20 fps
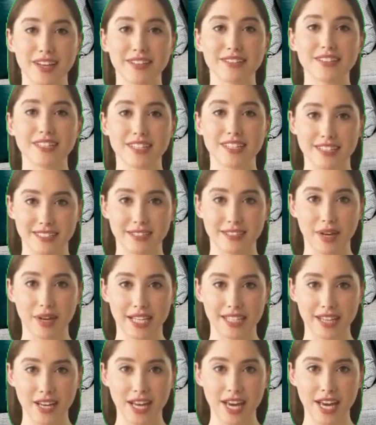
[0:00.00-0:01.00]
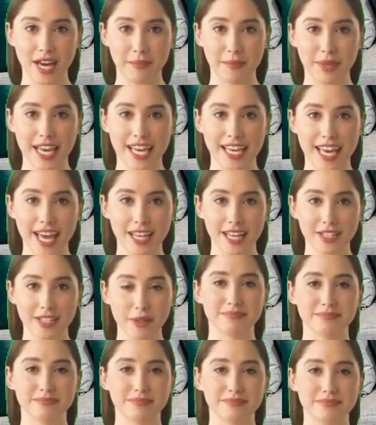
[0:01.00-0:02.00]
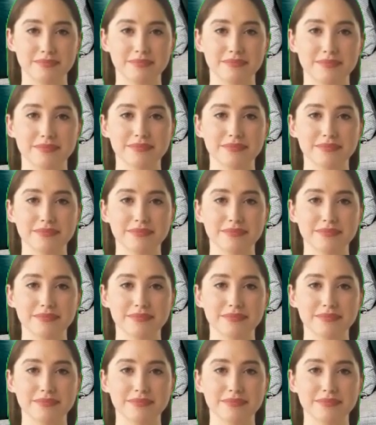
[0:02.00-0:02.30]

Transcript: Couldn't thank them enough for their helpfulness.